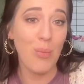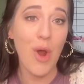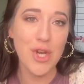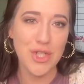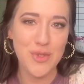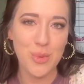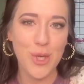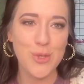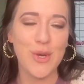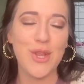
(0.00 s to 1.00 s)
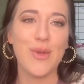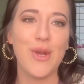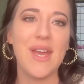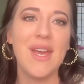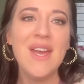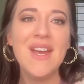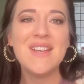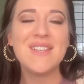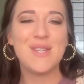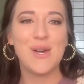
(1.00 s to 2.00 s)
March of 2023.
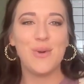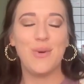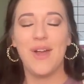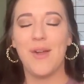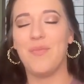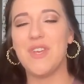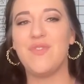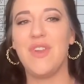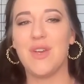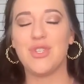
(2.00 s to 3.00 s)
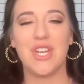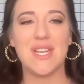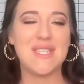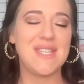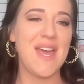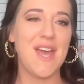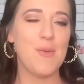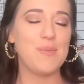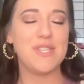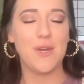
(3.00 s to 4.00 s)
So these videos are going to stay
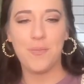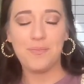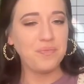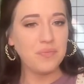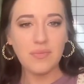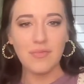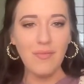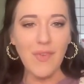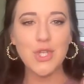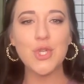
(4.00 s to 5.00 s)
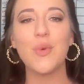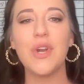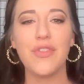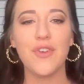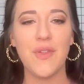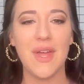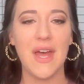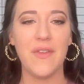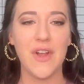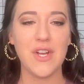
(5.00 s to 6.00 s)
up. So just wanted to throw that
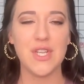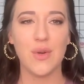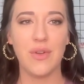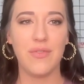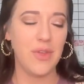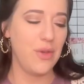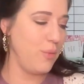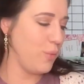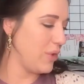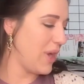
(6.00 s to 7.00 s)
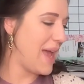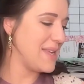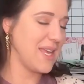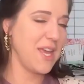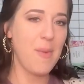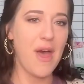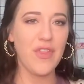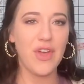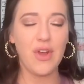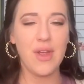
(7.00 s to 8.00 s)
out there. So if you were asking
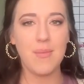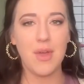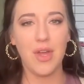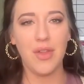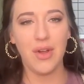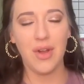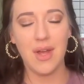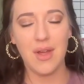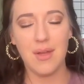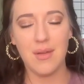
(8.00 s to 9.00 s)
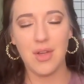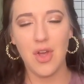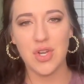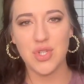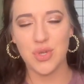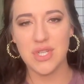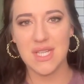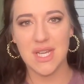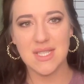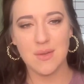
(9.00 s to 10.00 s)
about the cream color contour
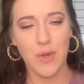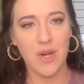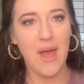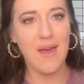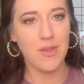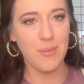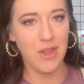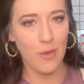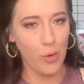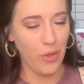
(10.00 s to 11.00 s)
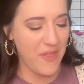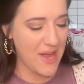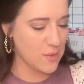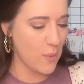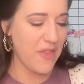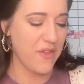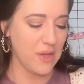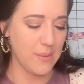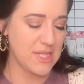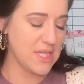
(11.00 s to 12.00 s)
sticks and we don't have them anymore, that's why
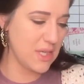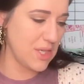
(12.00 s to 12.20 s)
they're limited